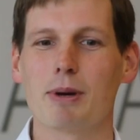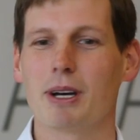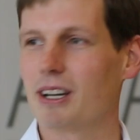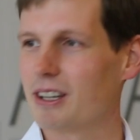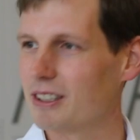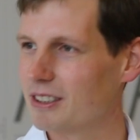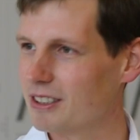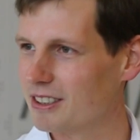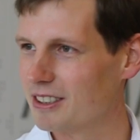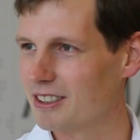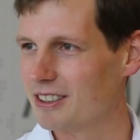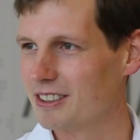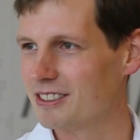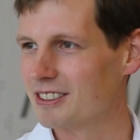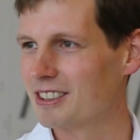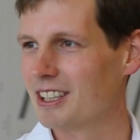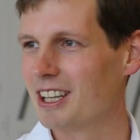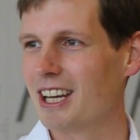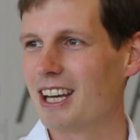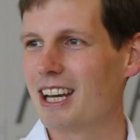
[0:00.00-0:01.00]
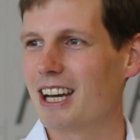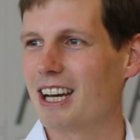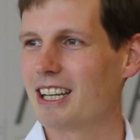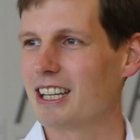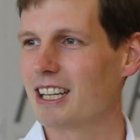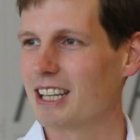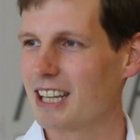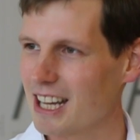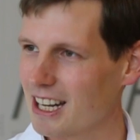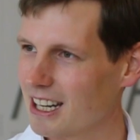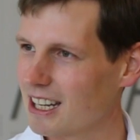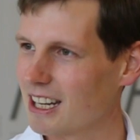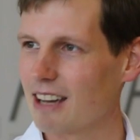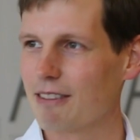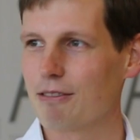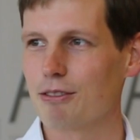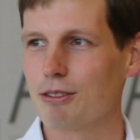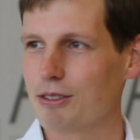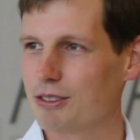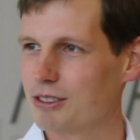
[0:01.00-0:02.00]
partners, and getting
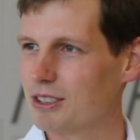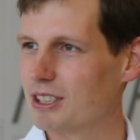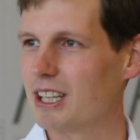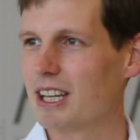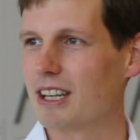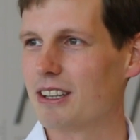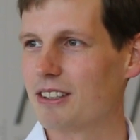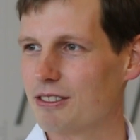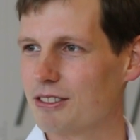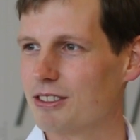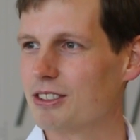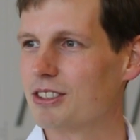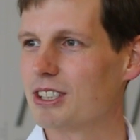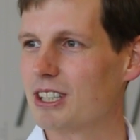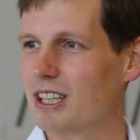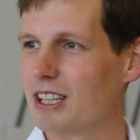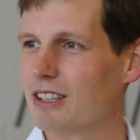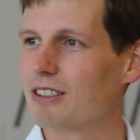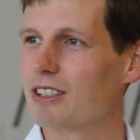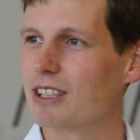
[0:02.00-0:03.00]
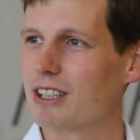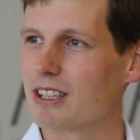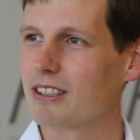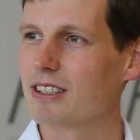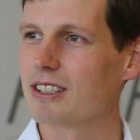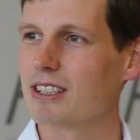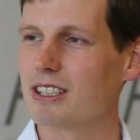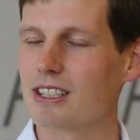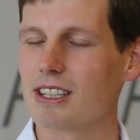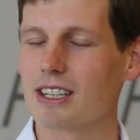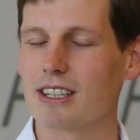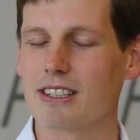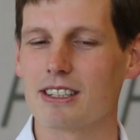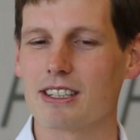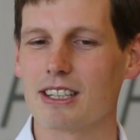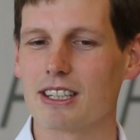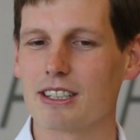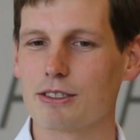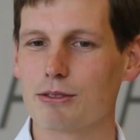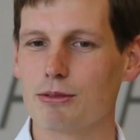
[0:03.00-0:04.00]
everyone together and sharing. I think
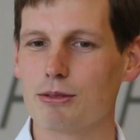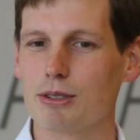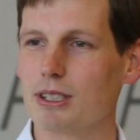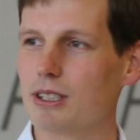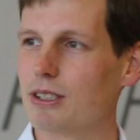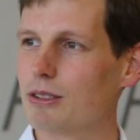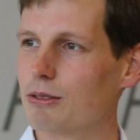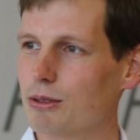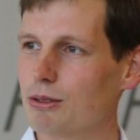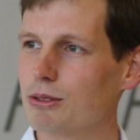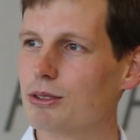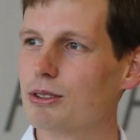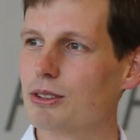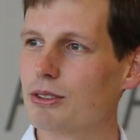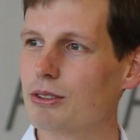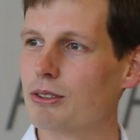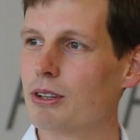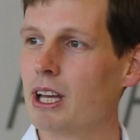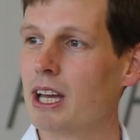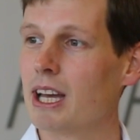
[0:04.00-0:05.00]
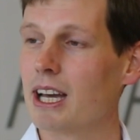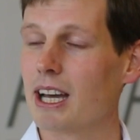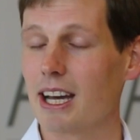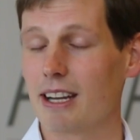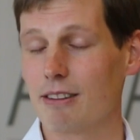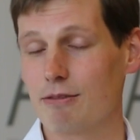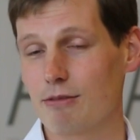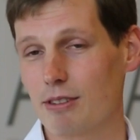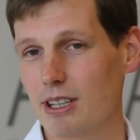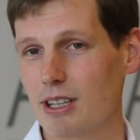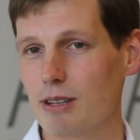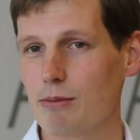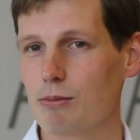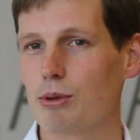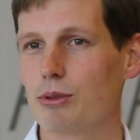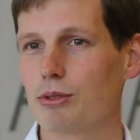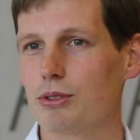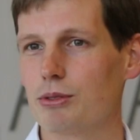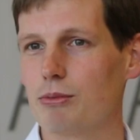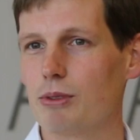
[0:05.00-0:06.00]
that's really crucial and really
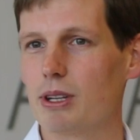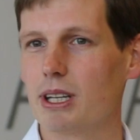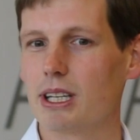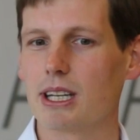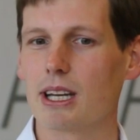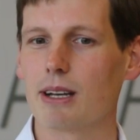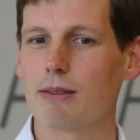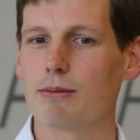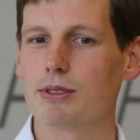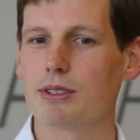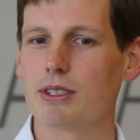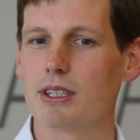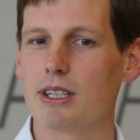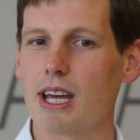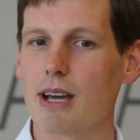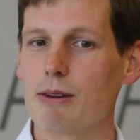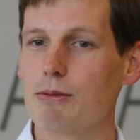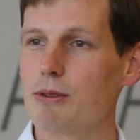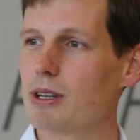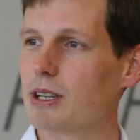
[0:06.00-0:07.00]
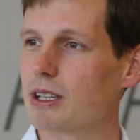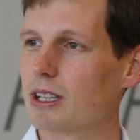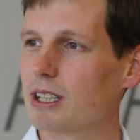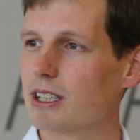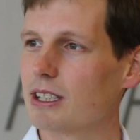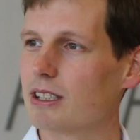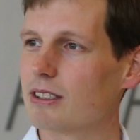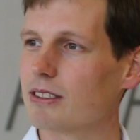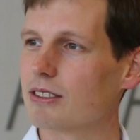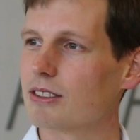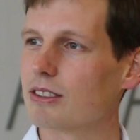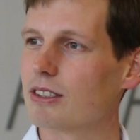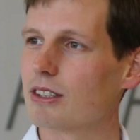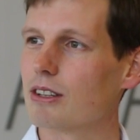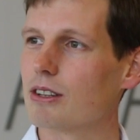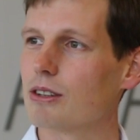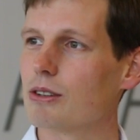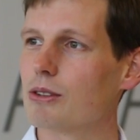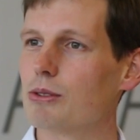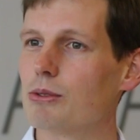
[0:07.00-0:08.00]
important when it comes to networking.
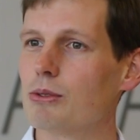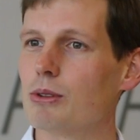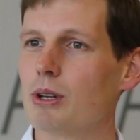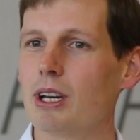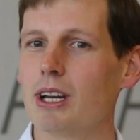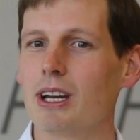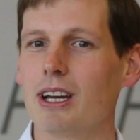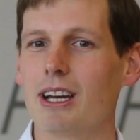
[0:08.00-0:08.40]
So